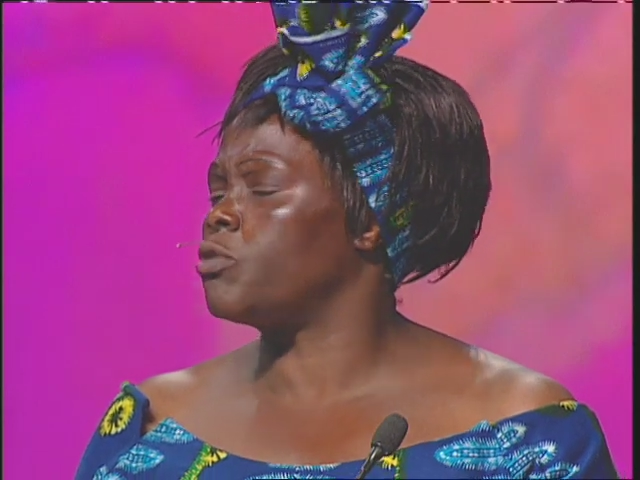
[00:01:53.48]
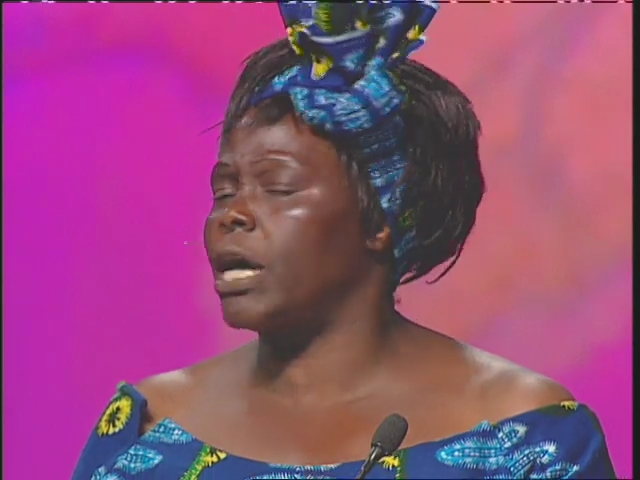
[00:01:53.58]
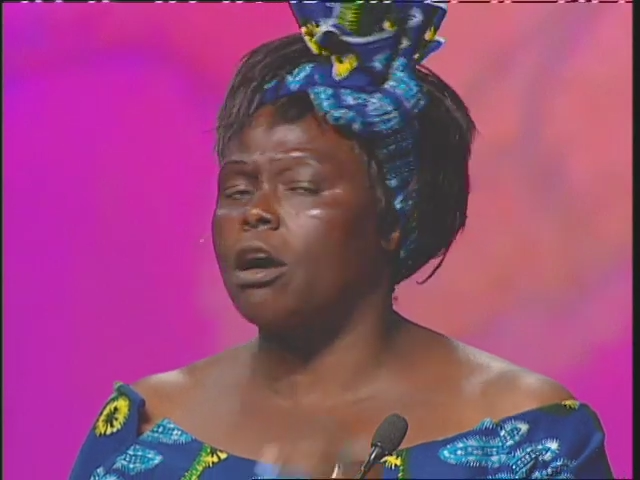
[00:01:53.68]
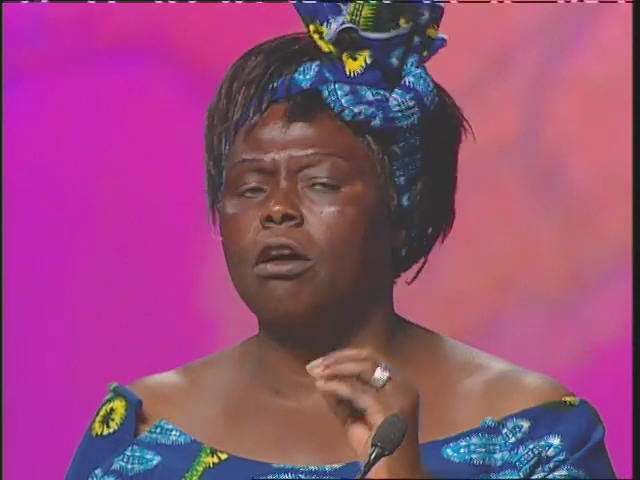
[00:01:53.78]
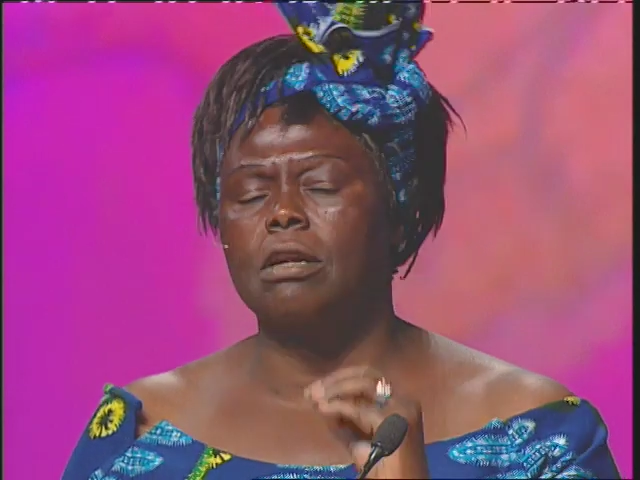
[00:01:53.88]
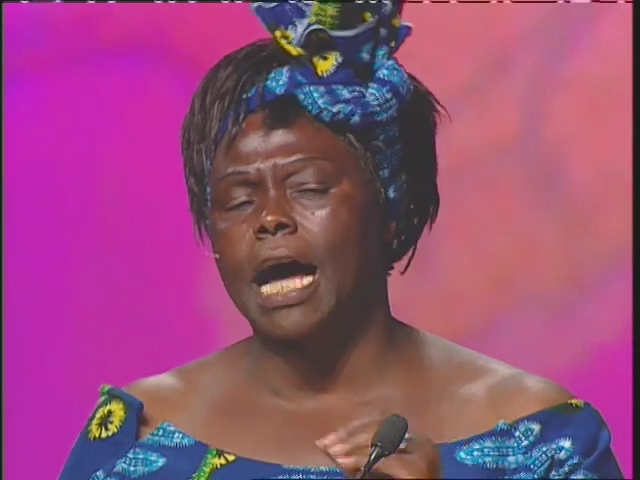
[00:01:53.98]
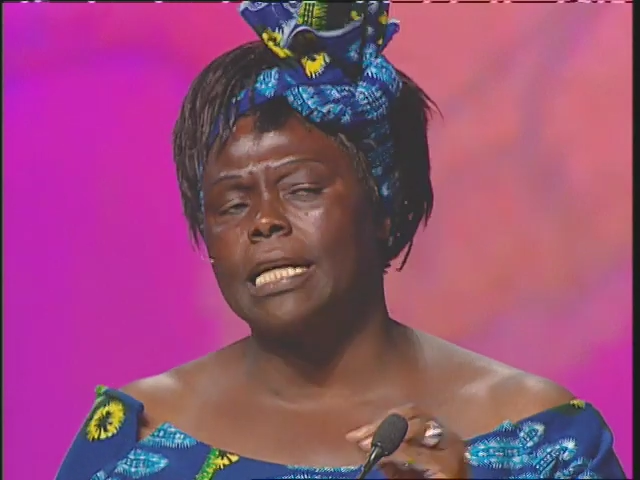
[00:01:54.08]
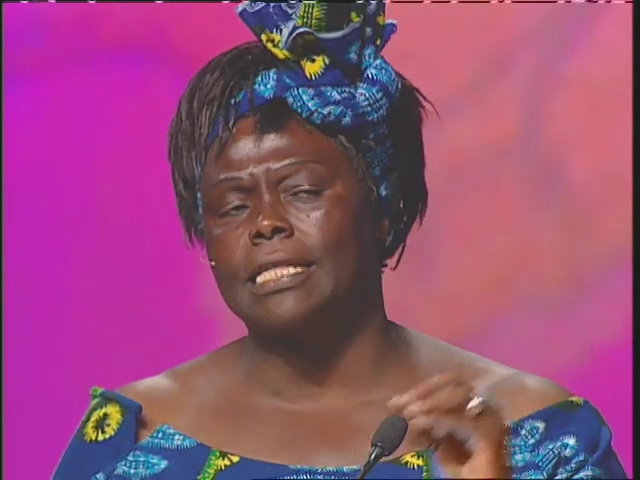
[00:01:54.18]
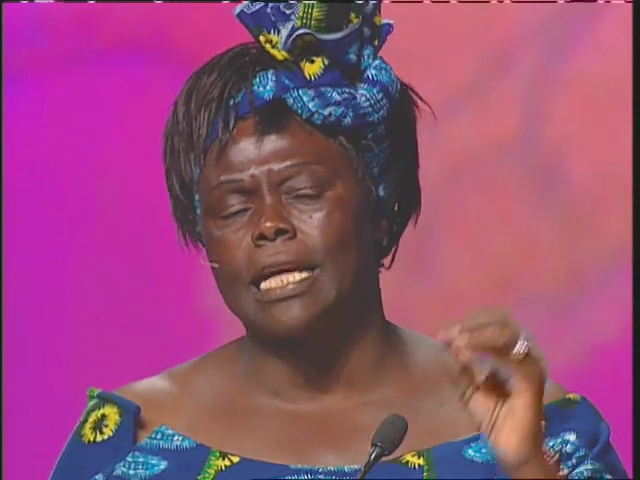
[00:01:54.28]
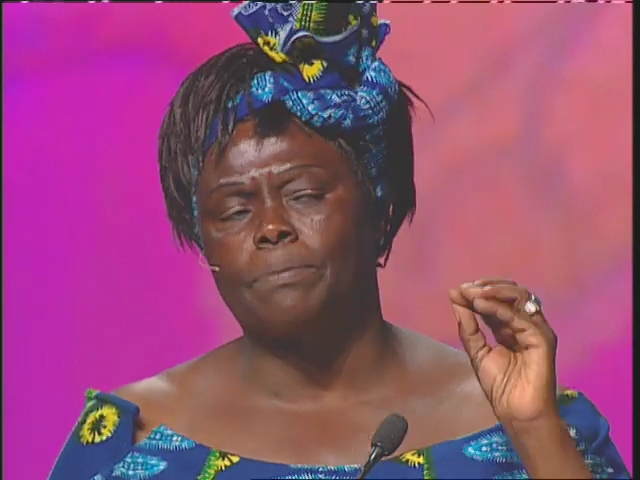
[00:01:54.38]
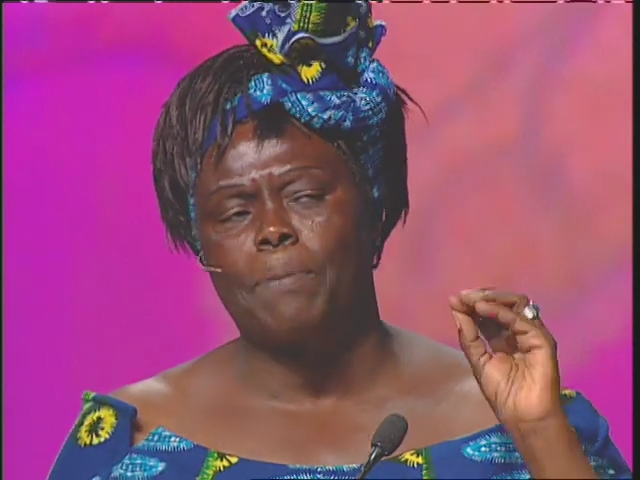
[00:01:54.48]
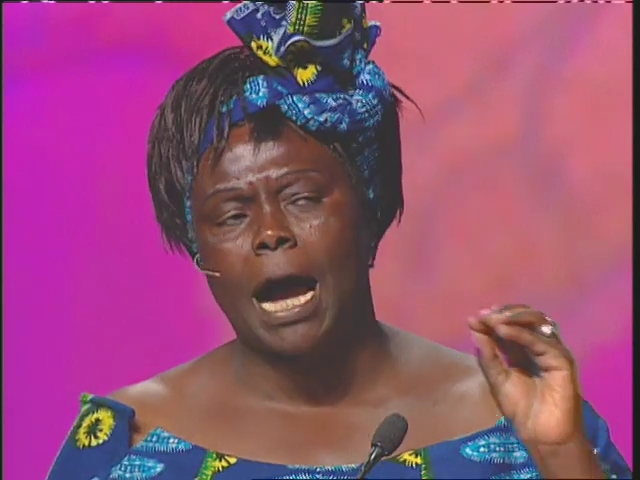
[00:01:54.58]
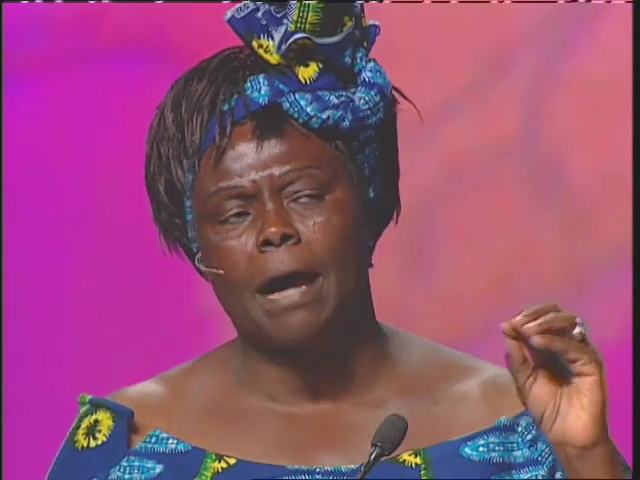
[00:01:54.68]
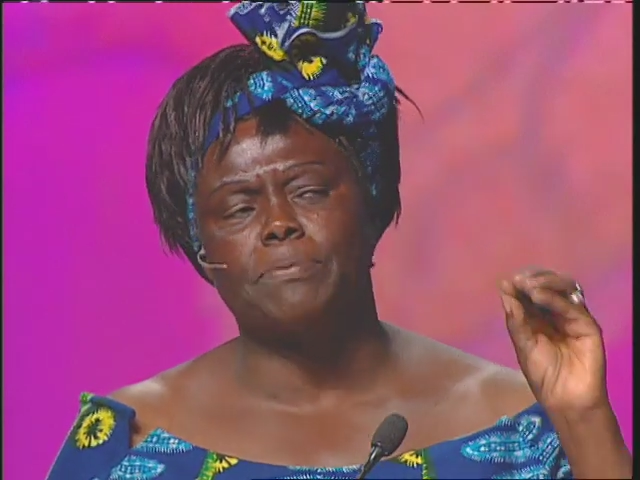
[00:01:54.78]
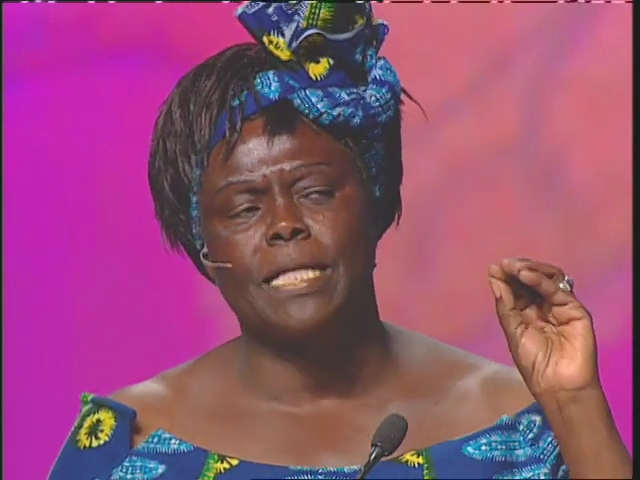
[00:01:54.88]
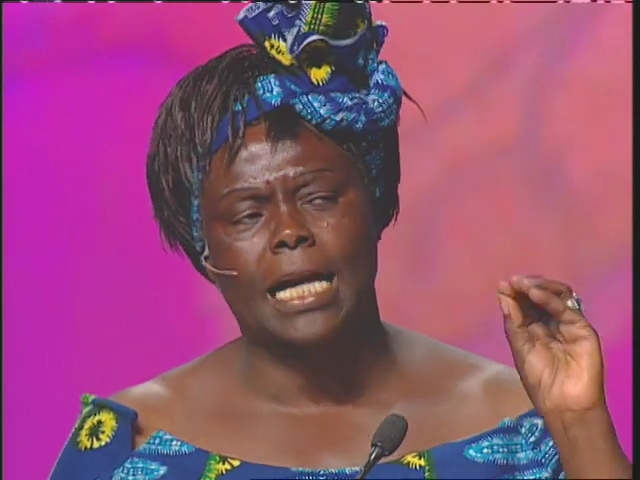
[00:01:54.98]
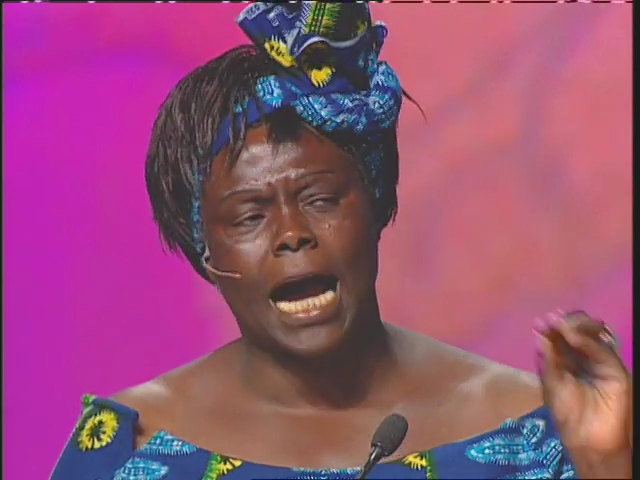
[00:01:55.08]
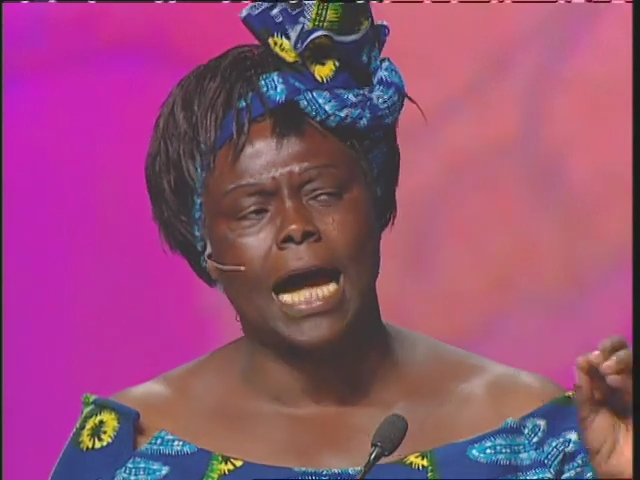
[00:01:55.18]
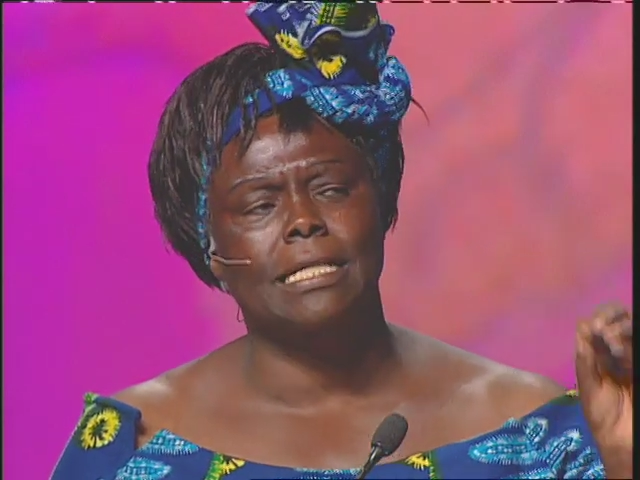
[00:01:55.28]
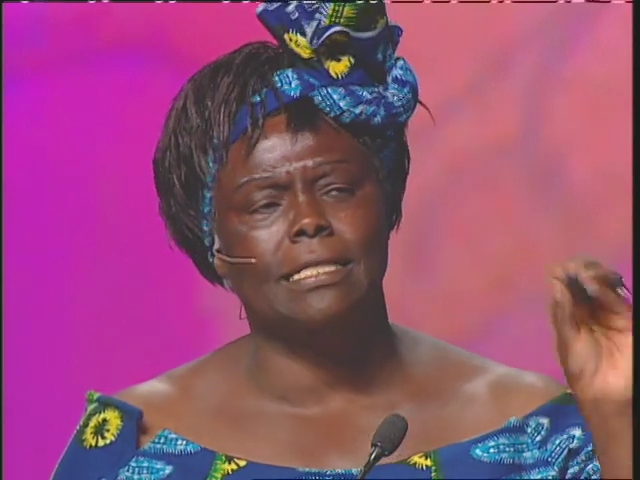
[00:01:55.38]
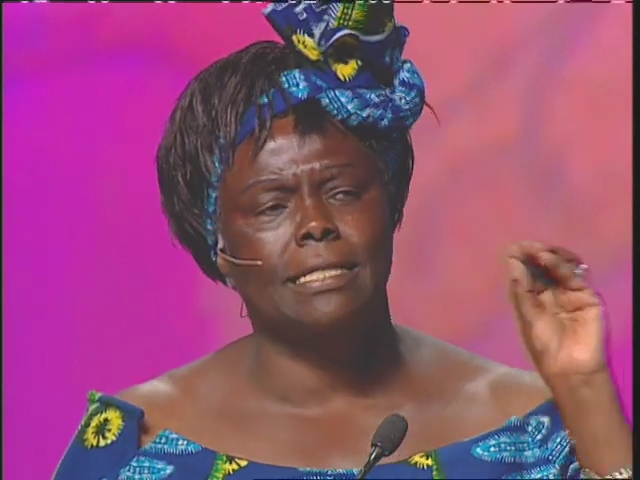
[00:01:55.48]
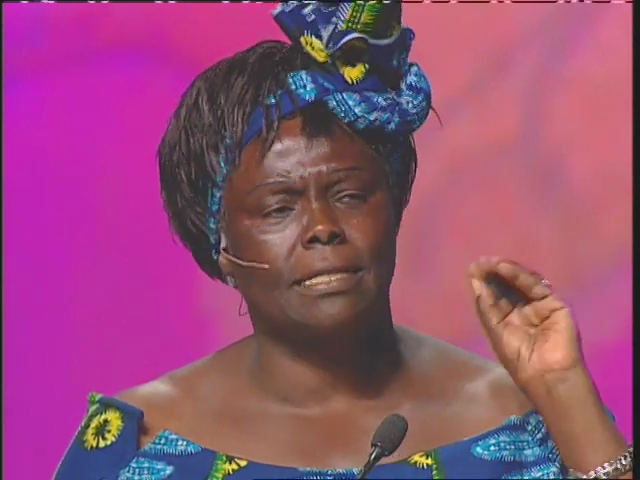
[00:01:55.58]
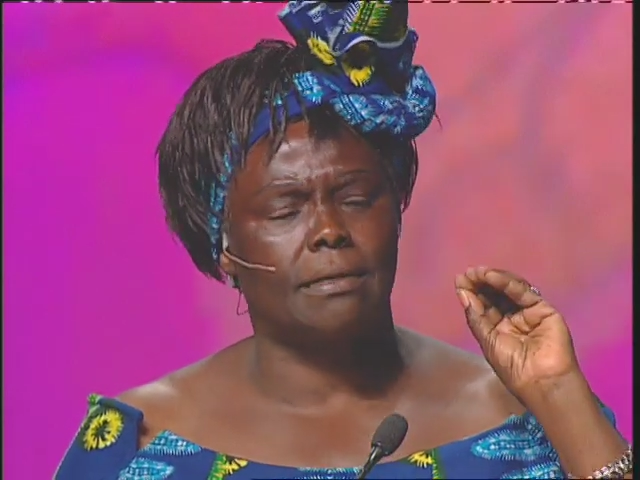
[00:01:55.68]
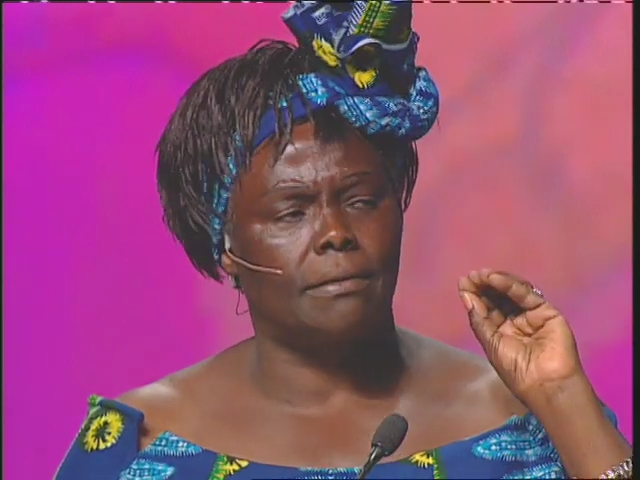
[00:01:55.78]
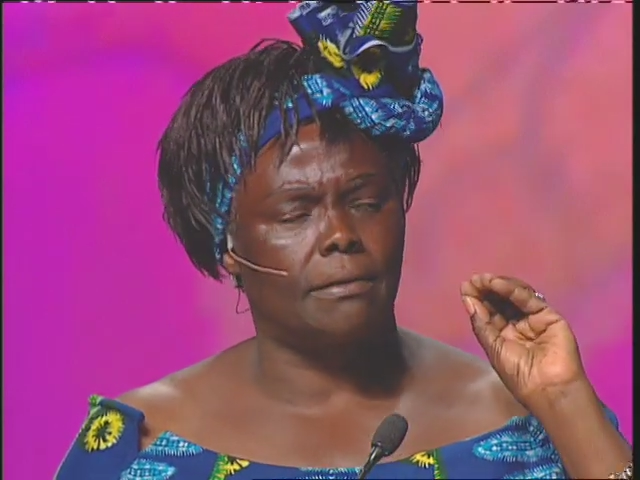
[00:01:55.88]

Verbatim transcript: to recognize that perhaps the guns